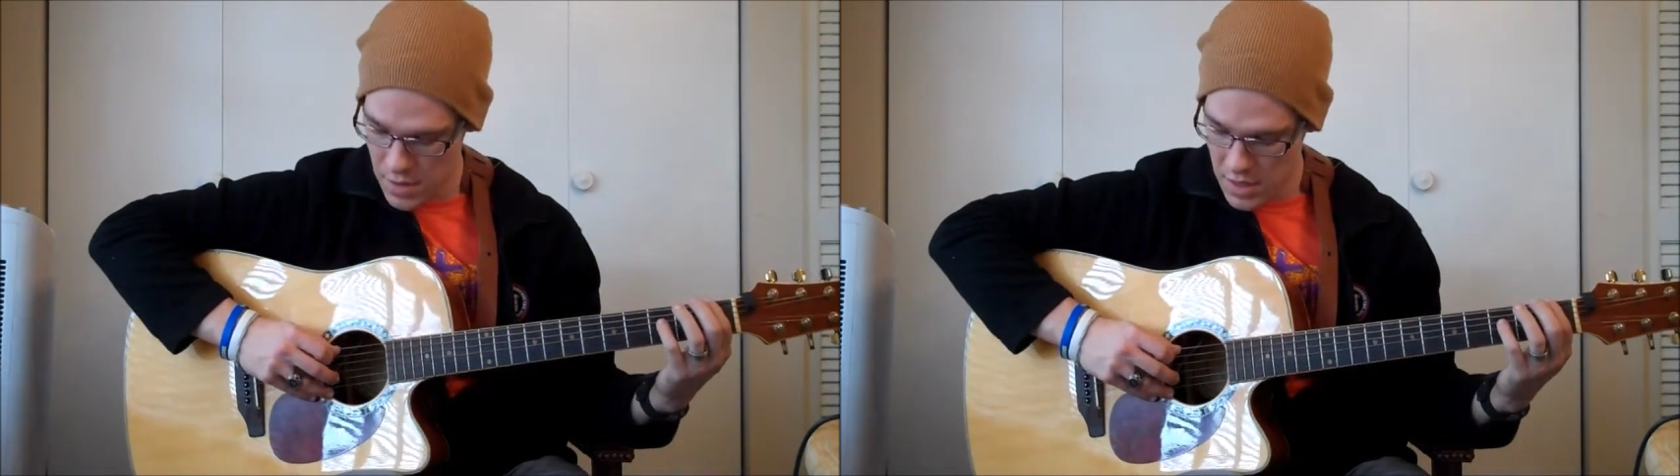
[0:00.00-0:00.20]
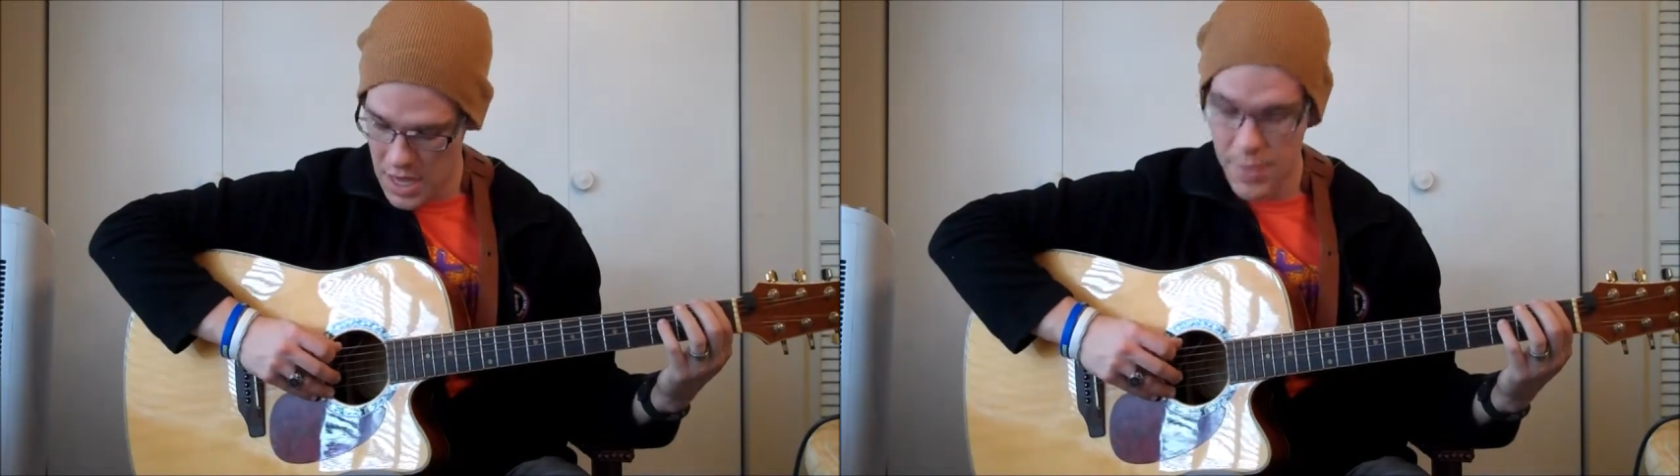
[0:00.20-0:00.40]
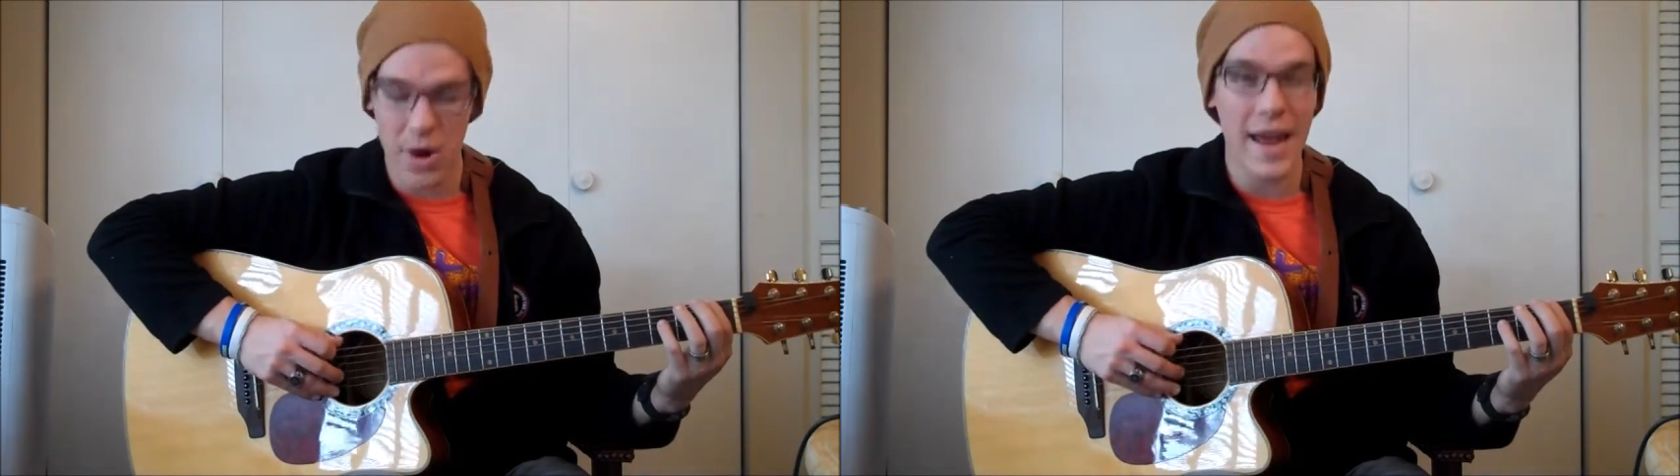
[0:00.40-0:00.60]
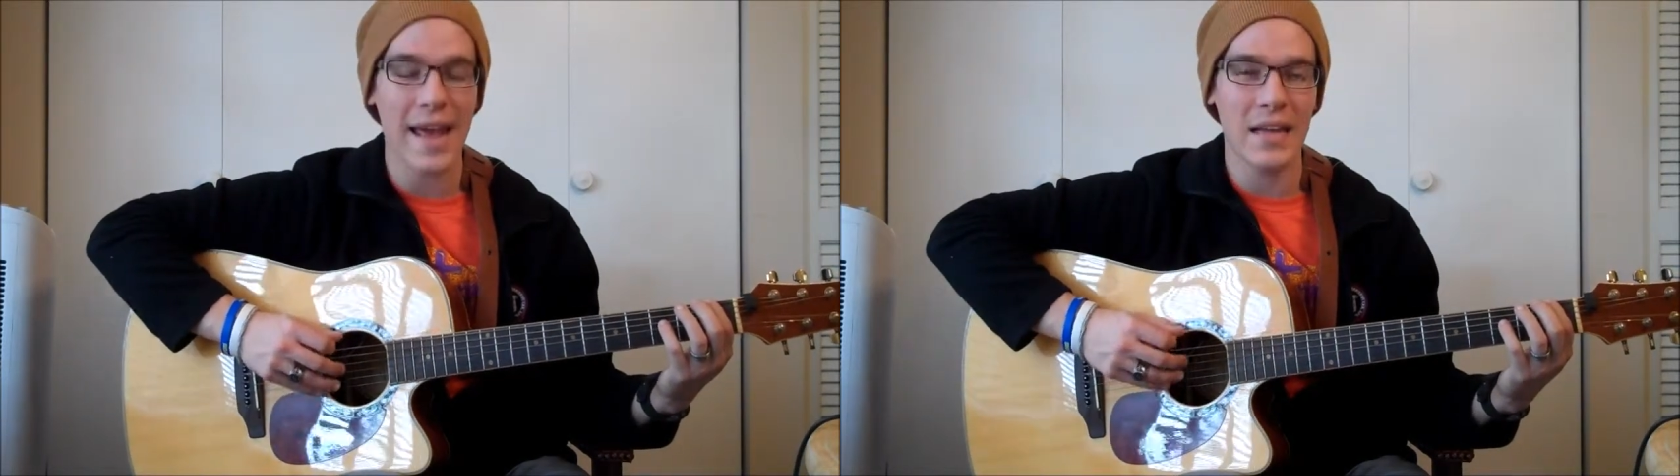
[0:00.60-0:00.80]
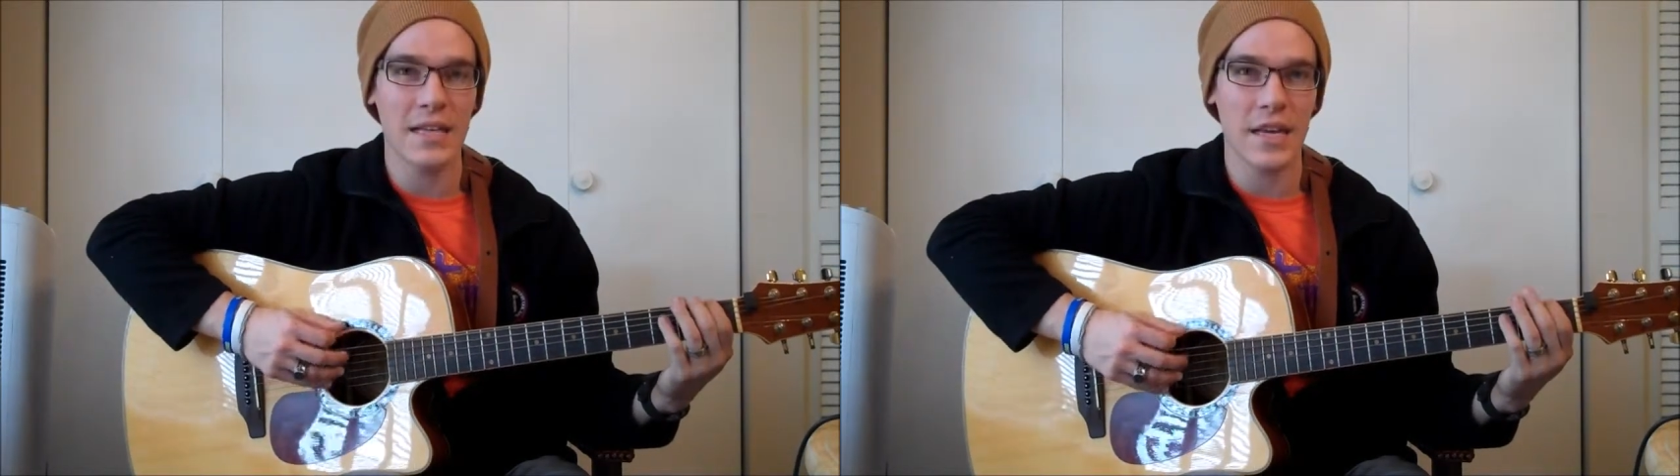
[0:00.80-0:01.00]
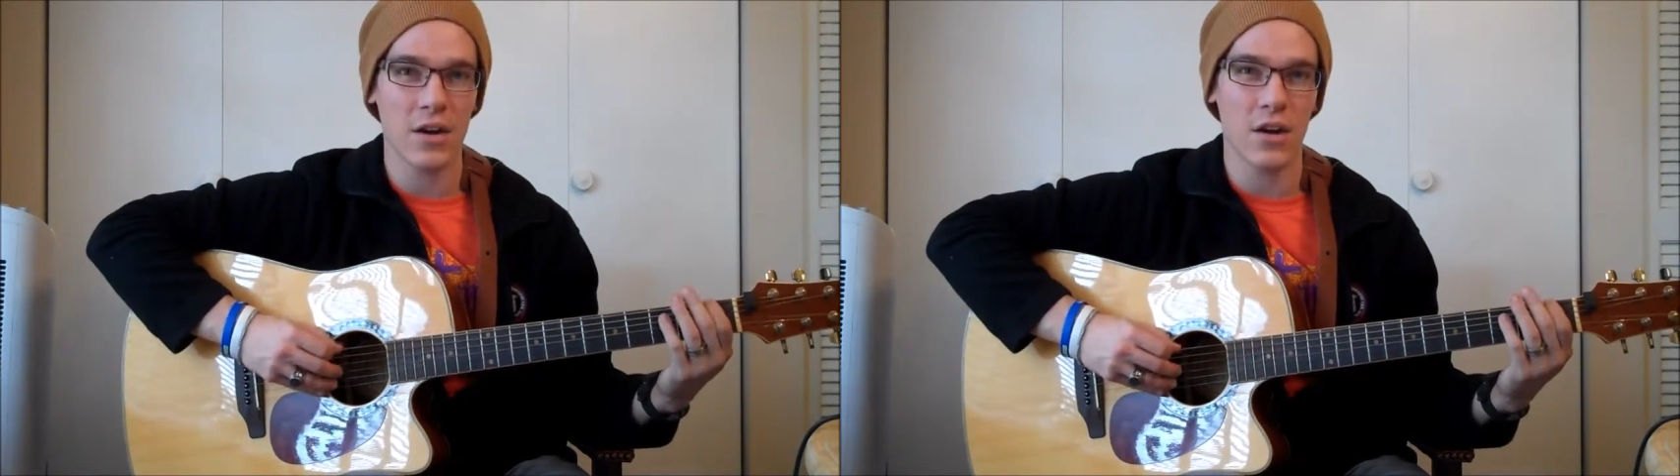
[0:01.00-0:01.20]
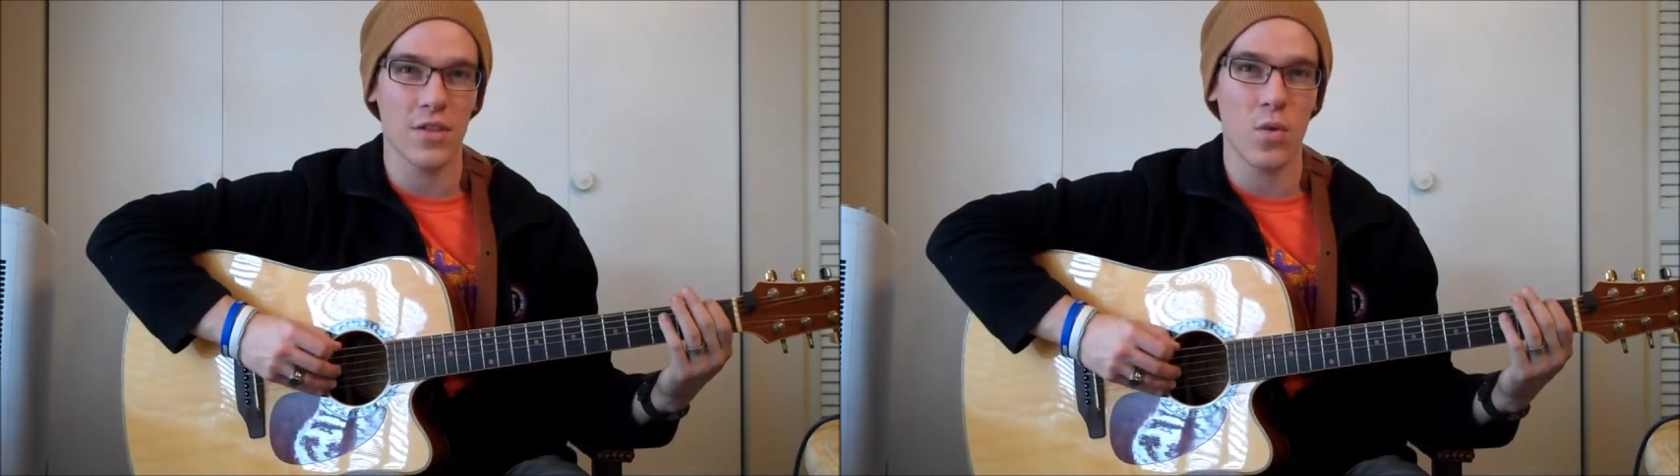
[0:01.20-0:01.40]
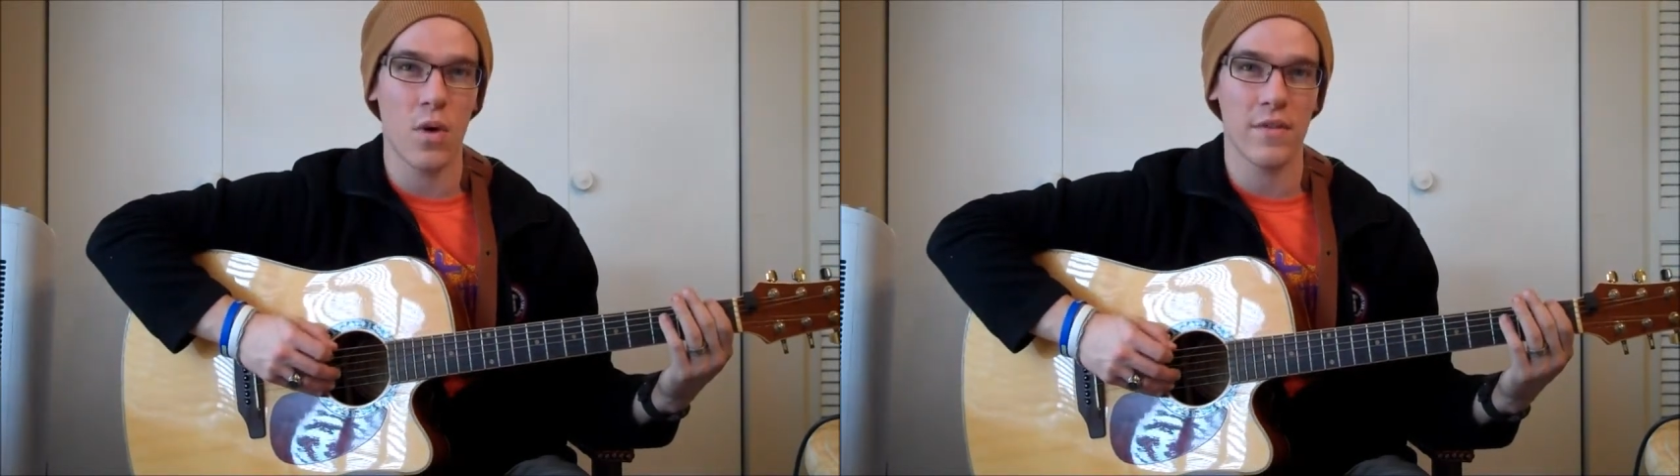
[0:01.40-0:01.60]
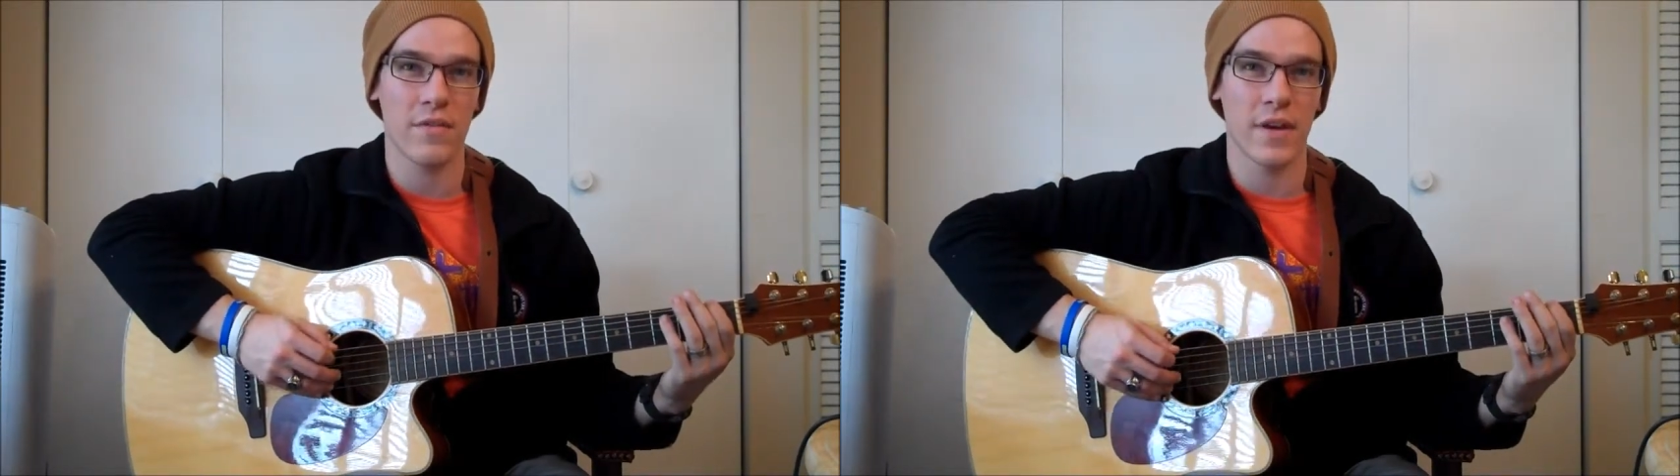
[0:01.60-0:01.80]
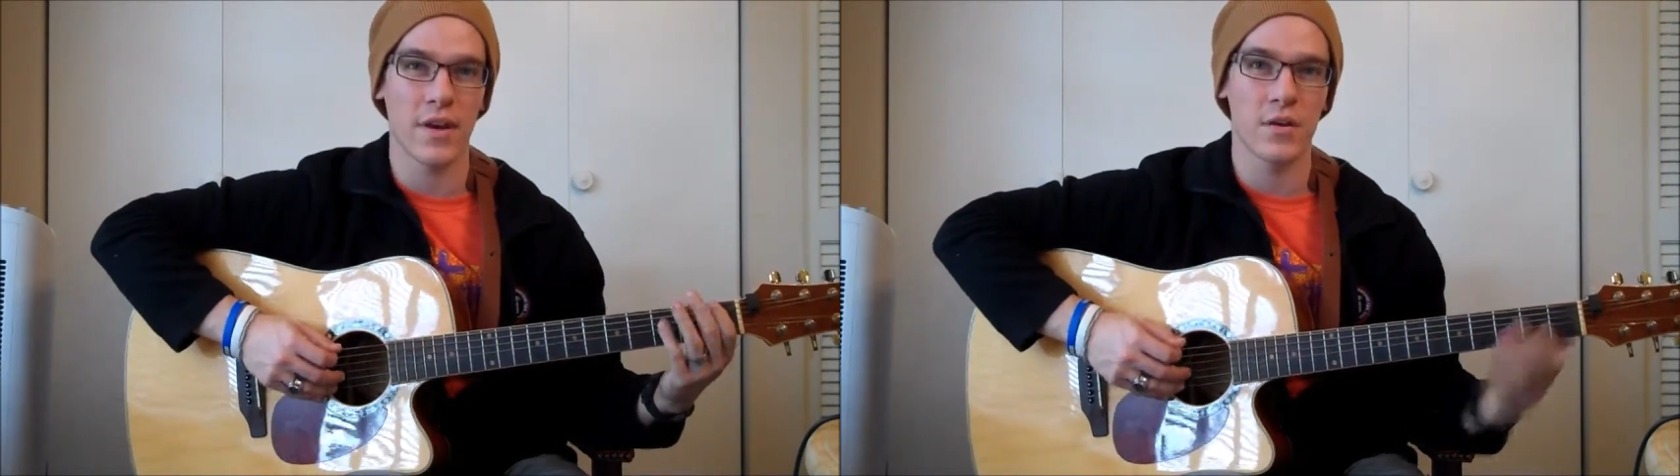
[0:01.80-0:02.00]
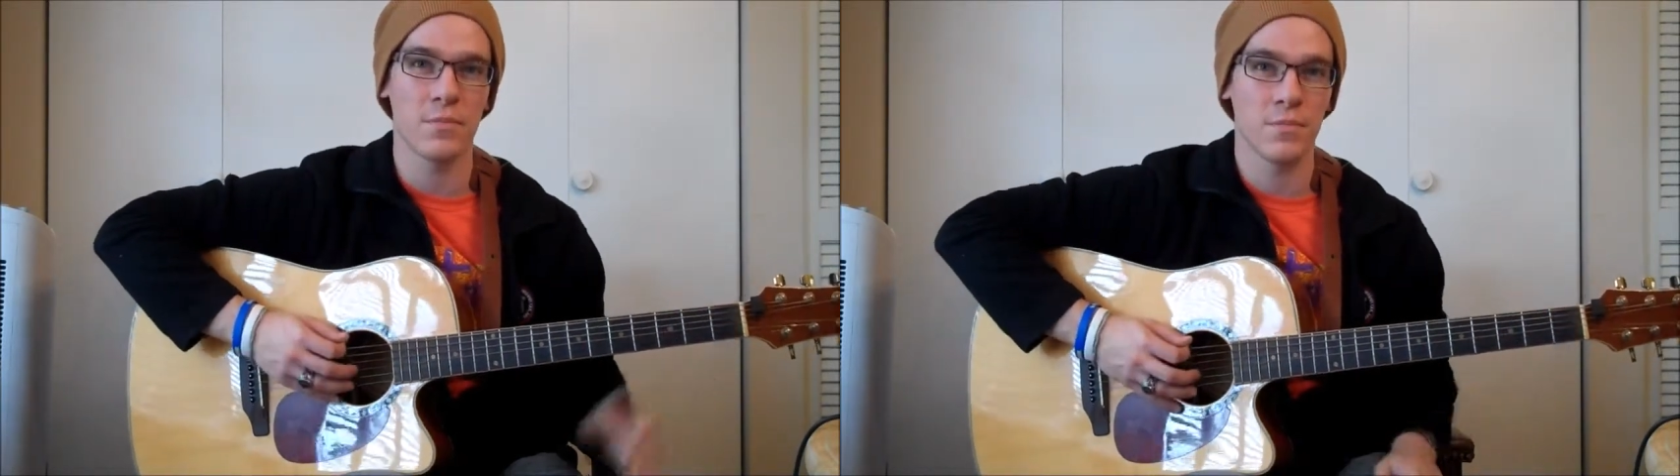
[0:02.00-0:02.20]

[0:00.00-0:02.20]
keep our hand here on the one finger.